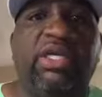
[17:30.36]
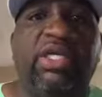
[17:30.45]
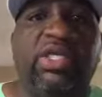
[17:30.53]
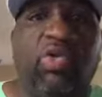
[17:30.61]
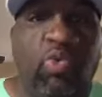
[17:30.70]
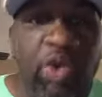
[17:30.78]

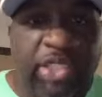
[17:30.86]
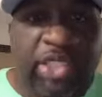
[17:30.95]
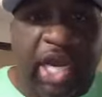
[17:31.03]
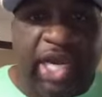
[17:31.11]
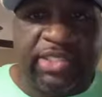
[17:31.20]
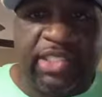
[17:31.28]
The one
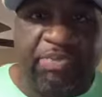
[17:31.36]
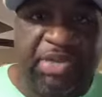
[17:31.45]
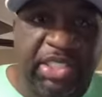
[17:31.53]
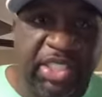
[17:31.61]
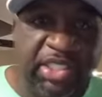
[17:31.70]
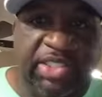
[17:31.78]
concept
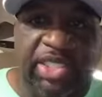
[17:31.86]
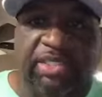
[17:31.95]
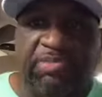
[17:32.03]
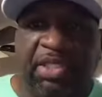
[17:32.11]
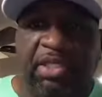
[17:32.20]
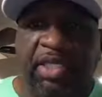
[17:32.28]
he did teach
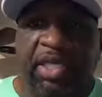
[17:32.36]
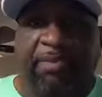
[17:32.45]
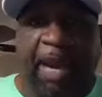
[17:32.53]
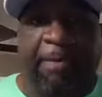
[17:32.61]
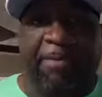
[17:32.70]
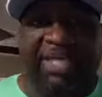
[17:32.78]
me
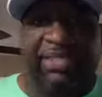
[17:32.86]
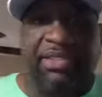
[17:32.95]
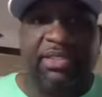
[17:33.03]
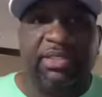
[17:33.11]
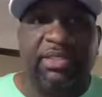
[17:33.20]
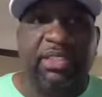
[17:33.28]
about
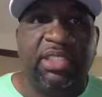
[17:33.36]
business,